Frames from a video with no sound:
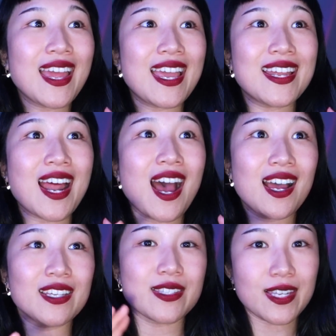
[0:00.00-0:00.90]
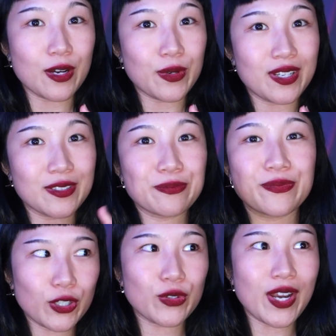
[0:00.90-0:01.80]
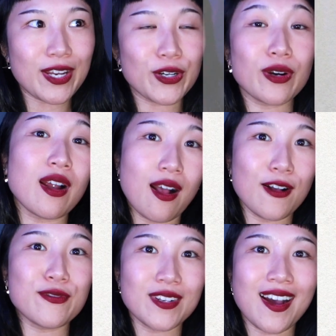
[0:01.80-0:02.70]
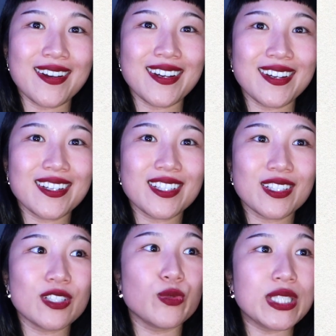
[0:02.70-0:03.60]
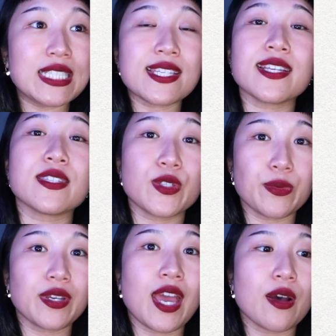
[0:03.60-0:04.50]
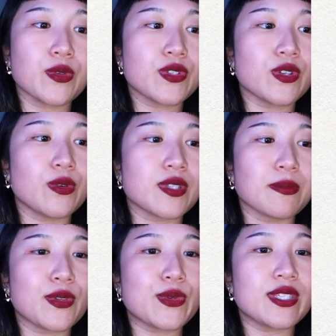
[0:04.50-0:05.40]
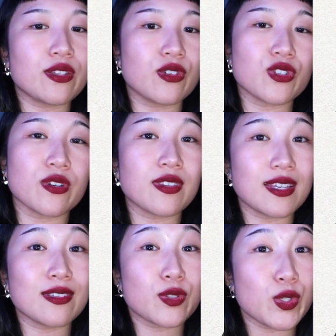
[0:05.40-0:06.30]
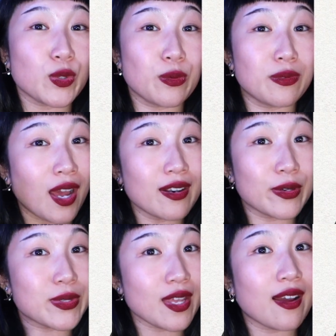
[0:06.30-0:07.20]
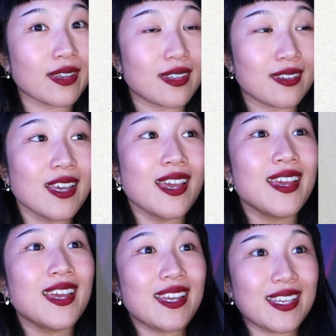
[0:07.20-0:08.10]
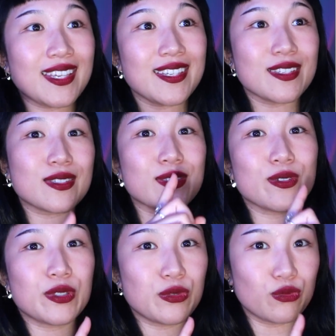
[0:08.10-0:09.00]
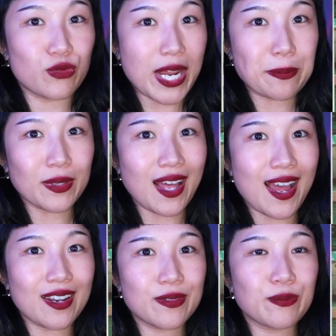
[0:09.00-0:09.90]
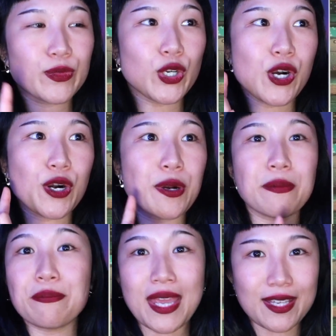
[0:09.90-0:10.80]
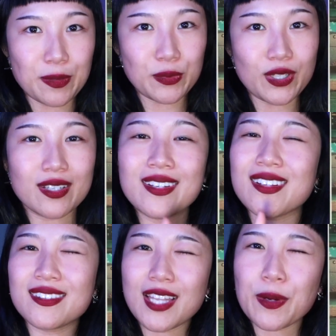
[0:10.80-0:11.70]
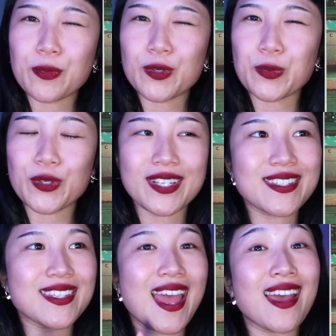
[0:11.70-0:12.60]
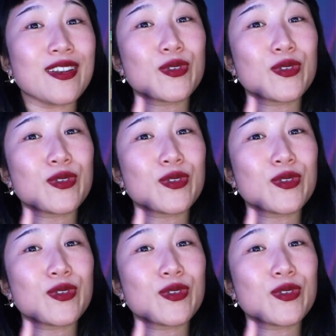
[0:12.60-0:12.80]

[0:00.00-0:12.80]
and Ayazawa, creator of Nana, really takes into account. So some of those signature things to Nana Osaki is red plaid, her makeup look, leopard print, and of